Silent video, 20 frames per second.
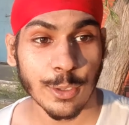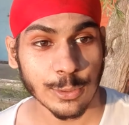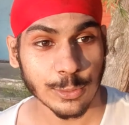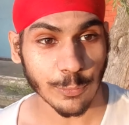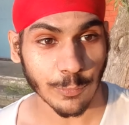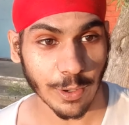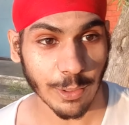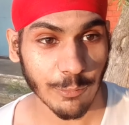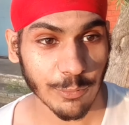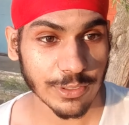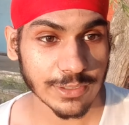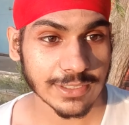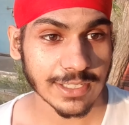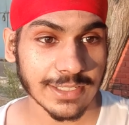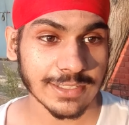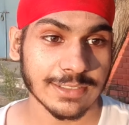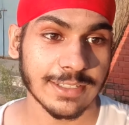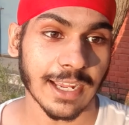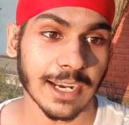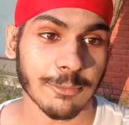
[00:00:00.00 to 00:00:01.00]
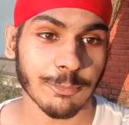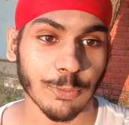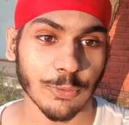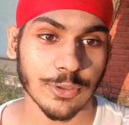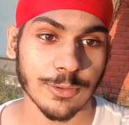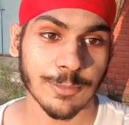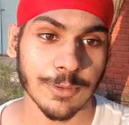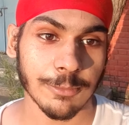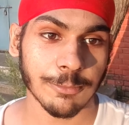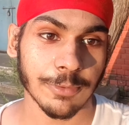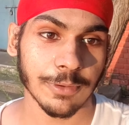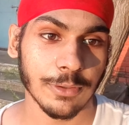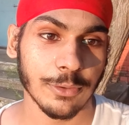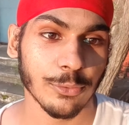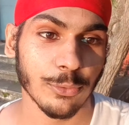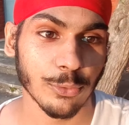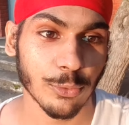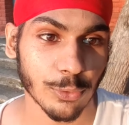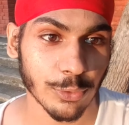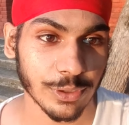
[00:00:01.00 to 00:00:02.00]
So what I want to say is that most
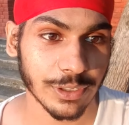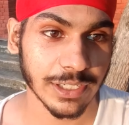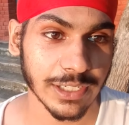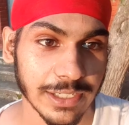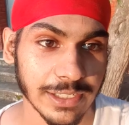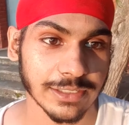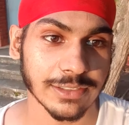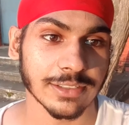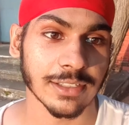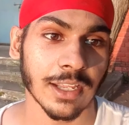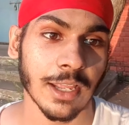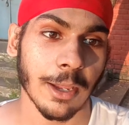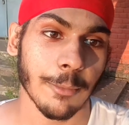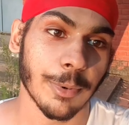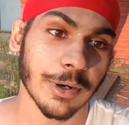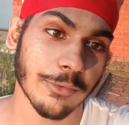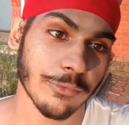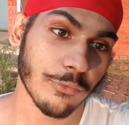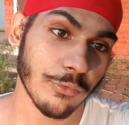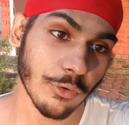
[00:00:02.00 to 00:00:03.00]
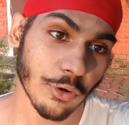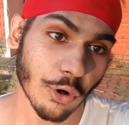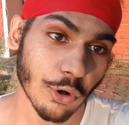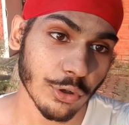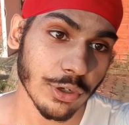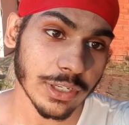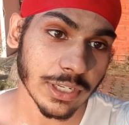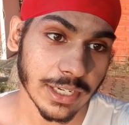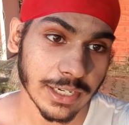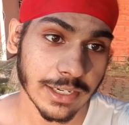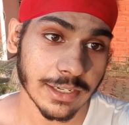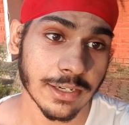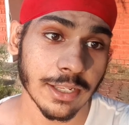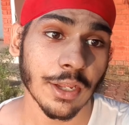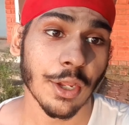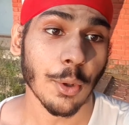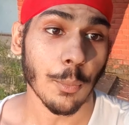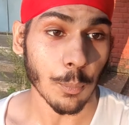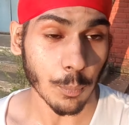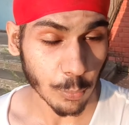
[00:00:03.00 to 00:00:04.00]
people do good deeds but flaunt
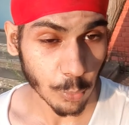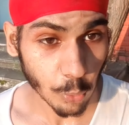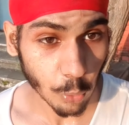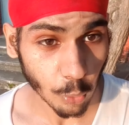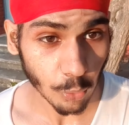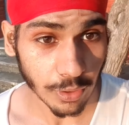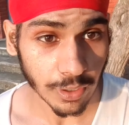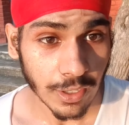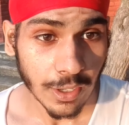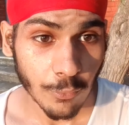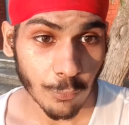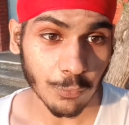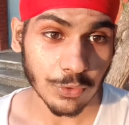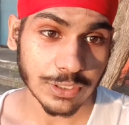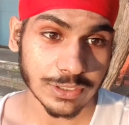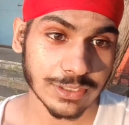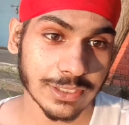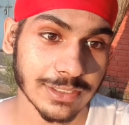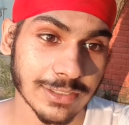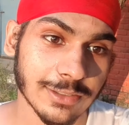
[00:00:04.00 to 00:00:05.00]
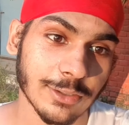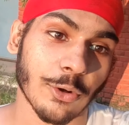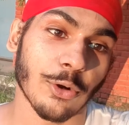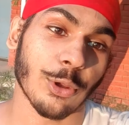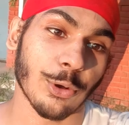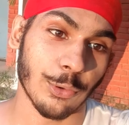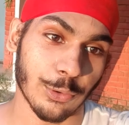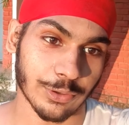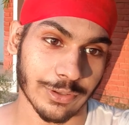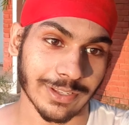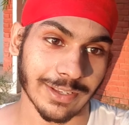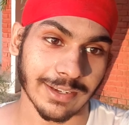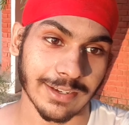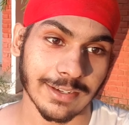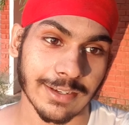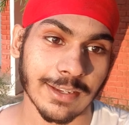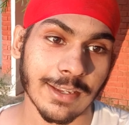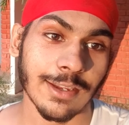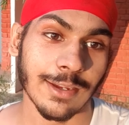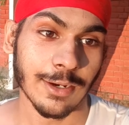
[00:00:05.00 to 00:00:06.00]
it more, which is not a good
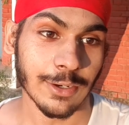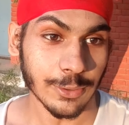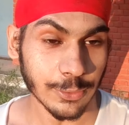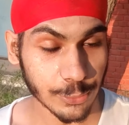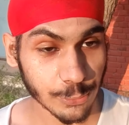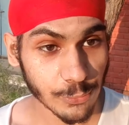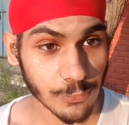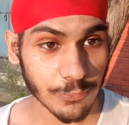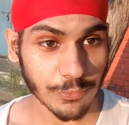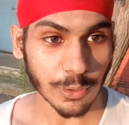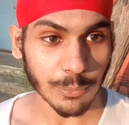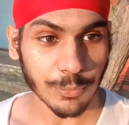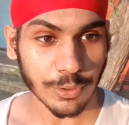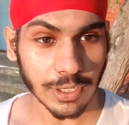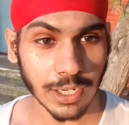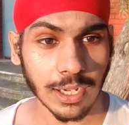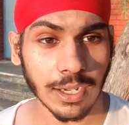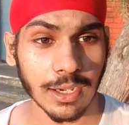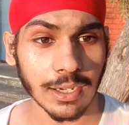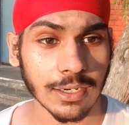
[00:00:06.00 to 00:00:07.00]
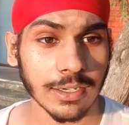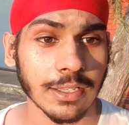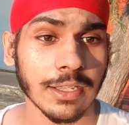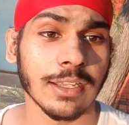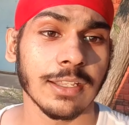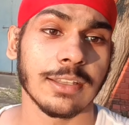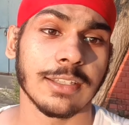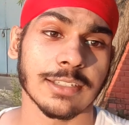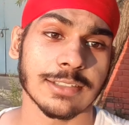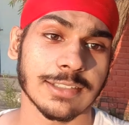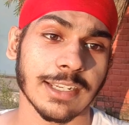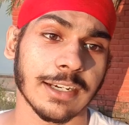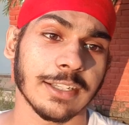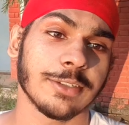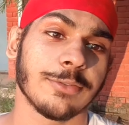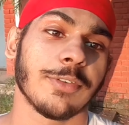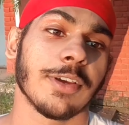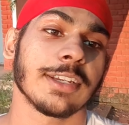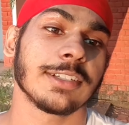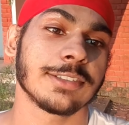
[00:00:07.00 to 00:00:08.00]
thing. Do from your heart, the
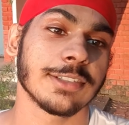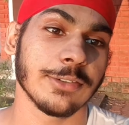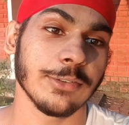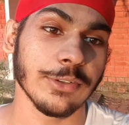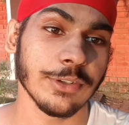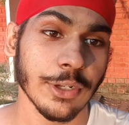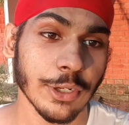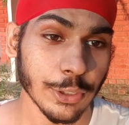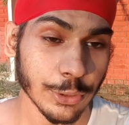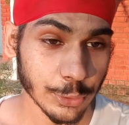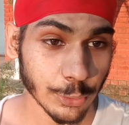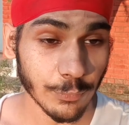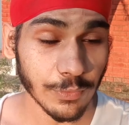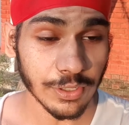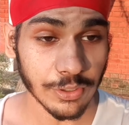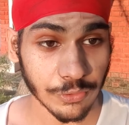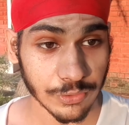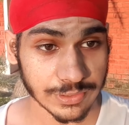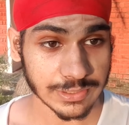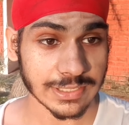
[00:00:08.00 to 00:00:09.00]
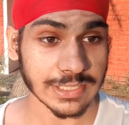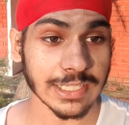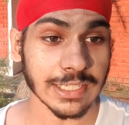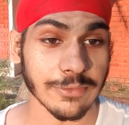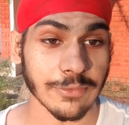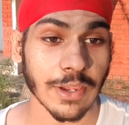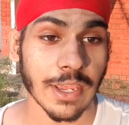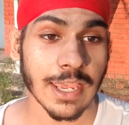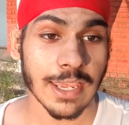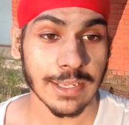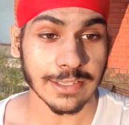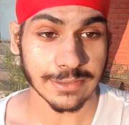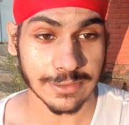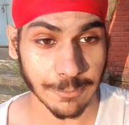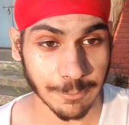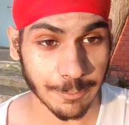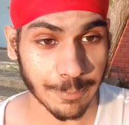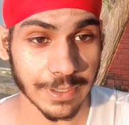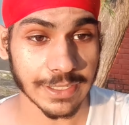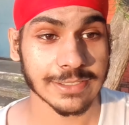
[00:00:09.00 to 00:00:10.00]
satisfaction you will receive is
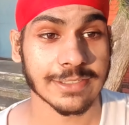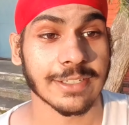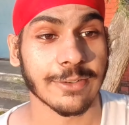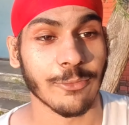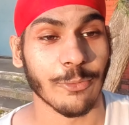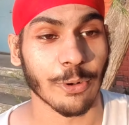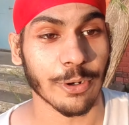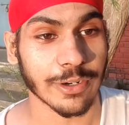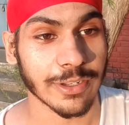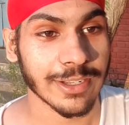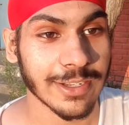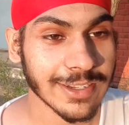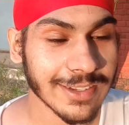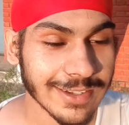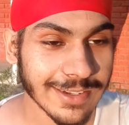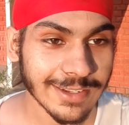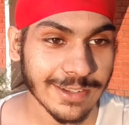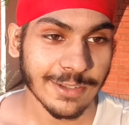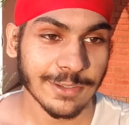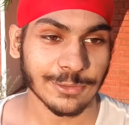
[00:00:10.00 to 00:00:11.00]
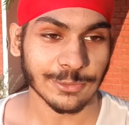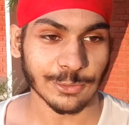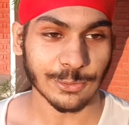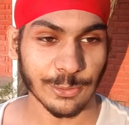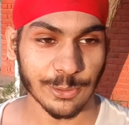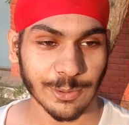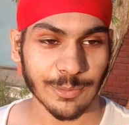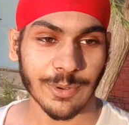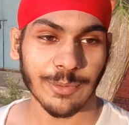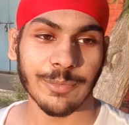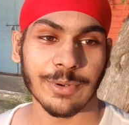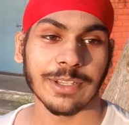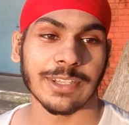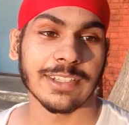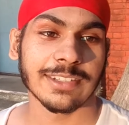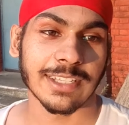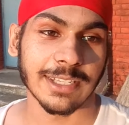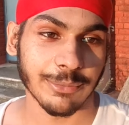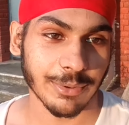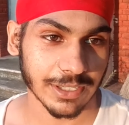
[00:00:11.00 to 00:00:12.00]
the best award. So do remember
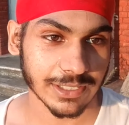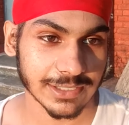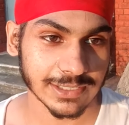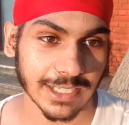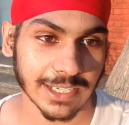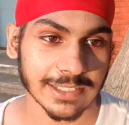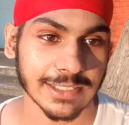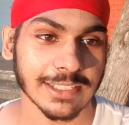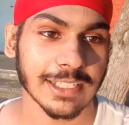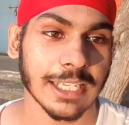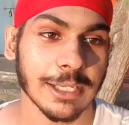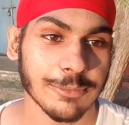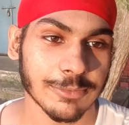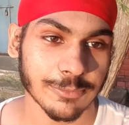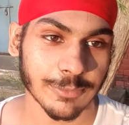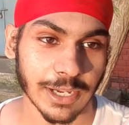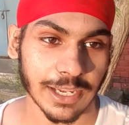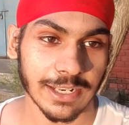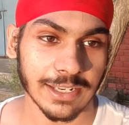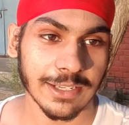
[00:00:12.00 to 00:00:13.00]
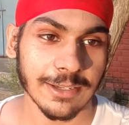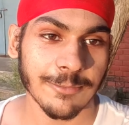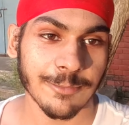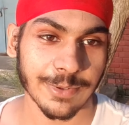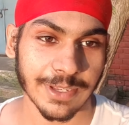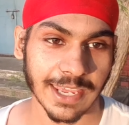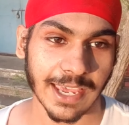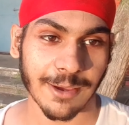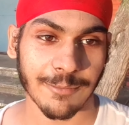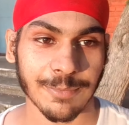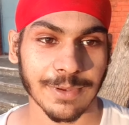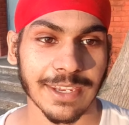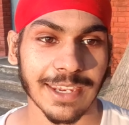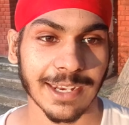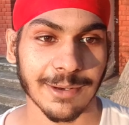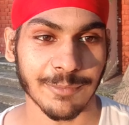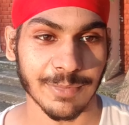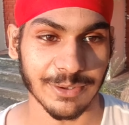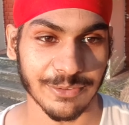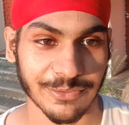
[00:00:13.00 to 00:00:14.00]
this, keep exercising, keep smiling, be
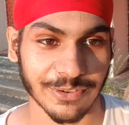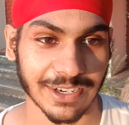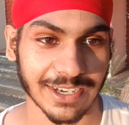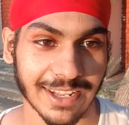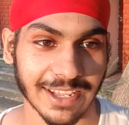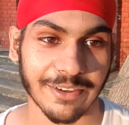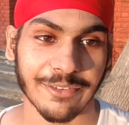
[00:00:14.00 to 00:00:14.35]
happy and be fit.